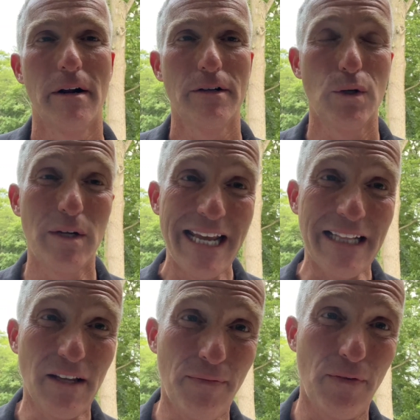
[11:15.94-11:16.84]
To
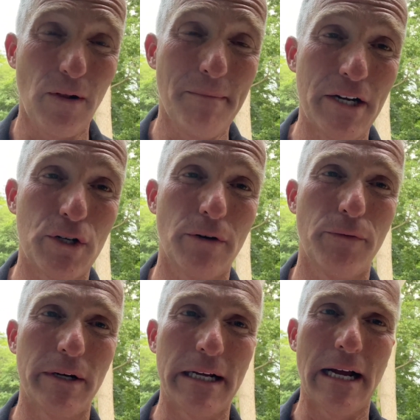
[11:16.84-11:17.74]
get the full measure of
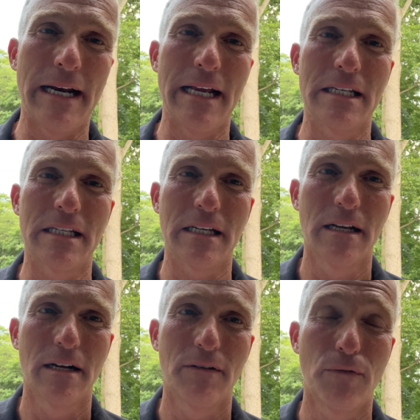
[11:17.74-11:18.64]
what God has
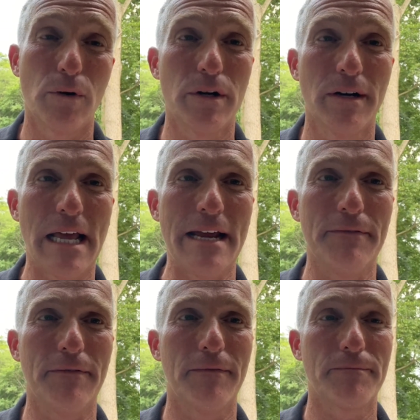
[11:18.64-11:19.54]
for your
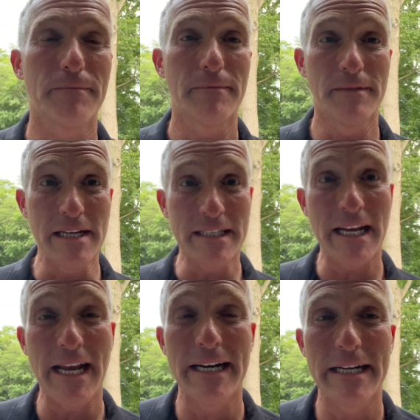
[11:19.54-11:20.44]
life this
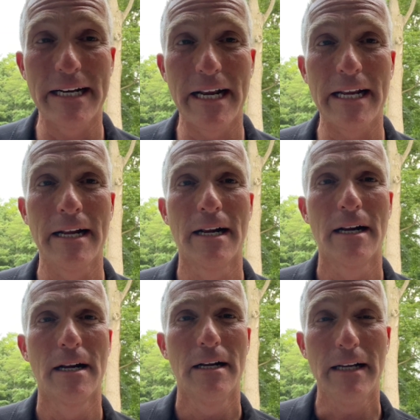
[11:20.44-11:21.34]
Canada Day,
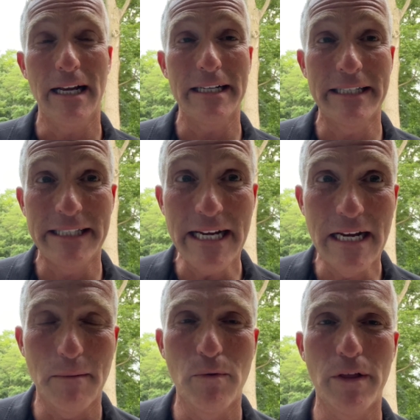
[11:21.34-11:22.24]
you got to seek
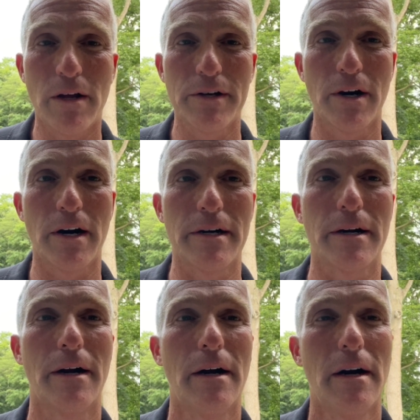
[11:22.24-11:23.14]
Him with all your heart.
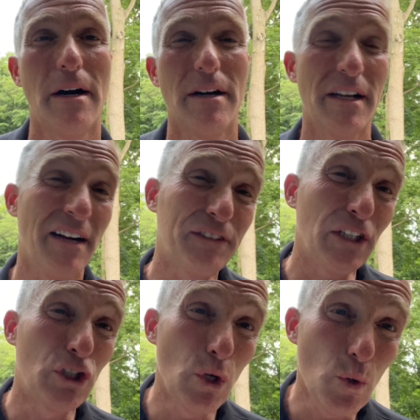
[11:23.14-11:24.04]
You don't have to
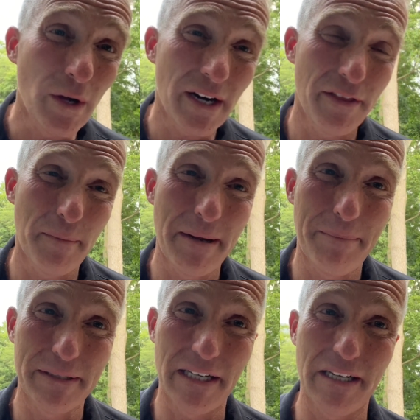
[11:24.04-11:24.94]
do what other
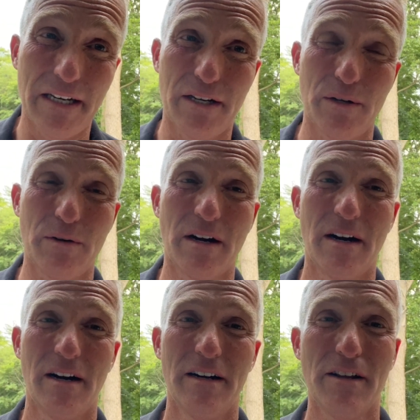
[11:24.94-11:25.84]
people tell you to do.
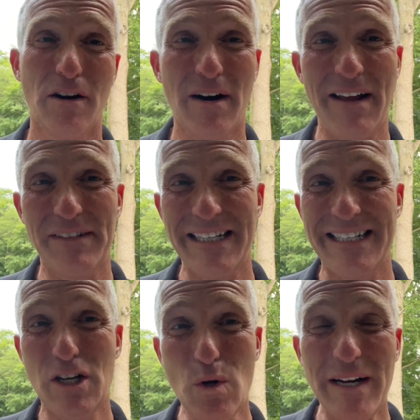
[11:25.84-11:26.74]
You don't have to
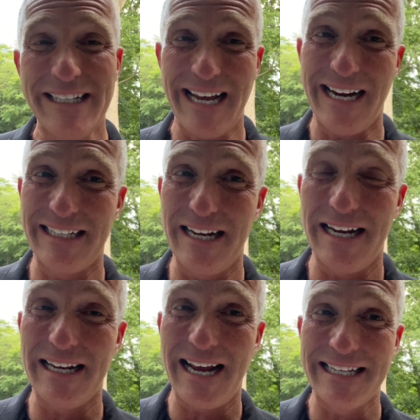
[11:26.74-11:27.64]
do
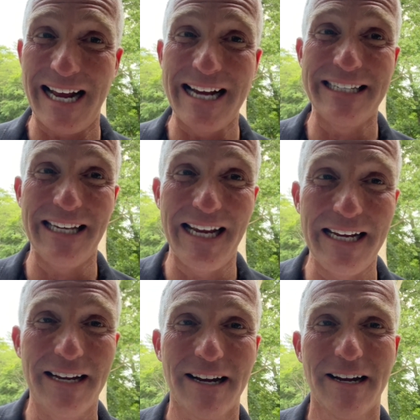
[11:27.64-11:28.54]
exactly as I
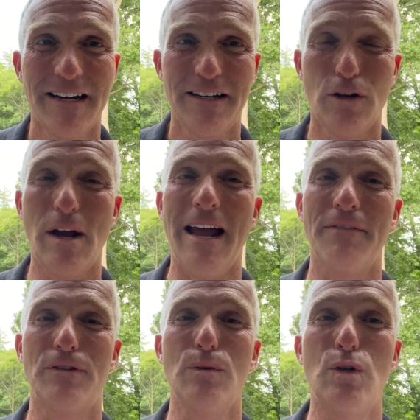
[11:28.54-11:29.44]
say. You
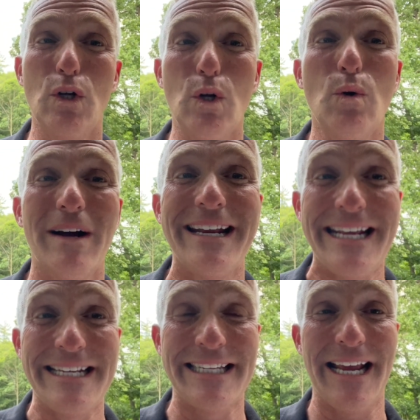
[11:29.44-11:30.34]
have to do what
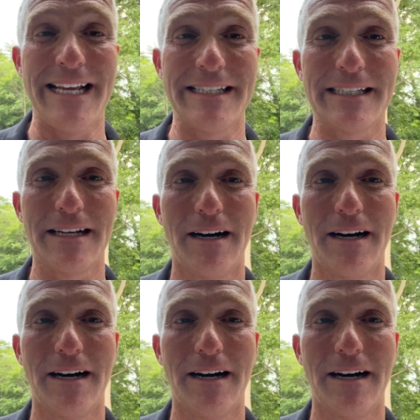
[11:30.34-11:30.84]
He says